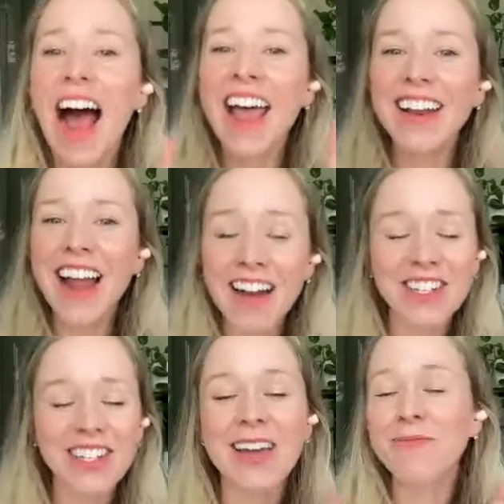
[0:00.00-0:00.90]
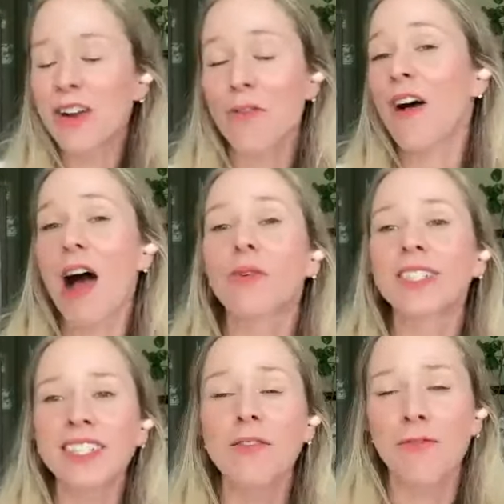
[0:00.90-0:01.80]
I
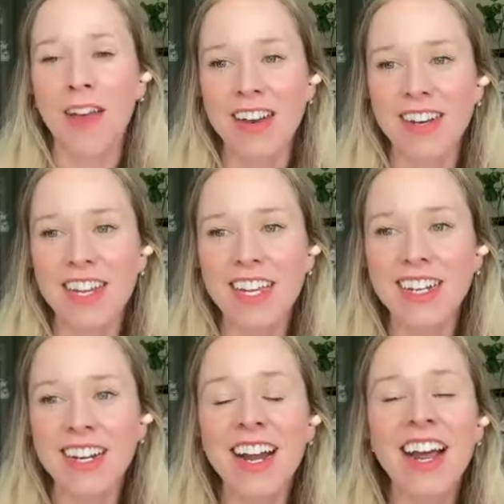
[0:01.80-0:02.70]
wasn't offended.